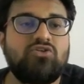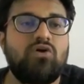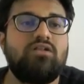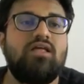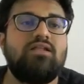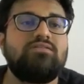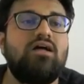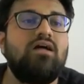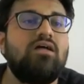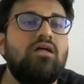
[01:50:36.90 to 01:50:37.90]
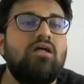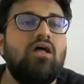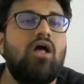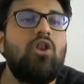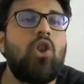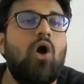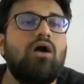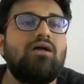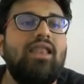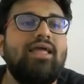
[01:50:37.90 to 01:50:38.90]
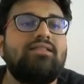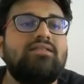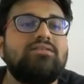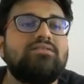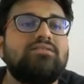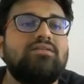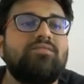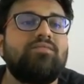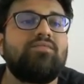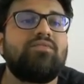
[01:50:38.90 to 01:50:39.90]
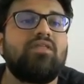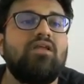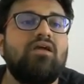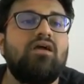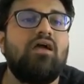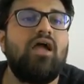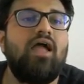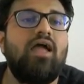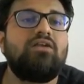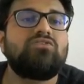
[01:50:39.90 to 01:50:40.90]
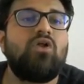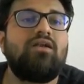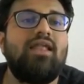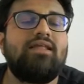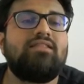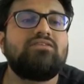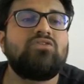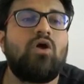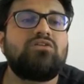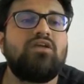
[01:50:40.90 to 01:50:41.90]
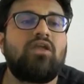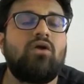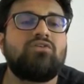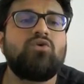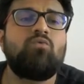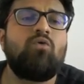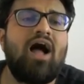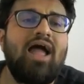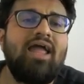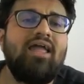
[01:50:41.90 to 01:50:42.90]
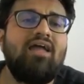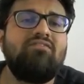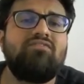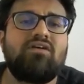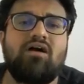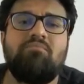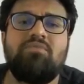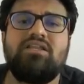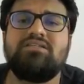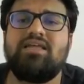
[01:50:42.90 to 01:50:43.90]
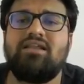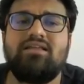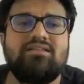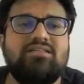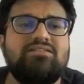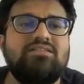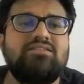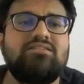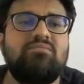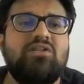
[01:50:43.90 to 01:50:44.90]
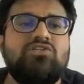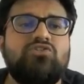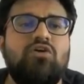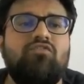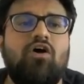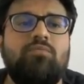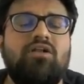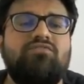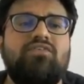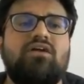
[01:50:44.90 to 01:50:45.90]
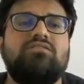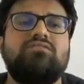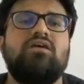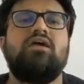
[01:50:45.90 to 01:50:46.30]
sure there is a lock like this. And it's not like this, not secured. So why have companies, like this is Ministry of Corporate Affairs,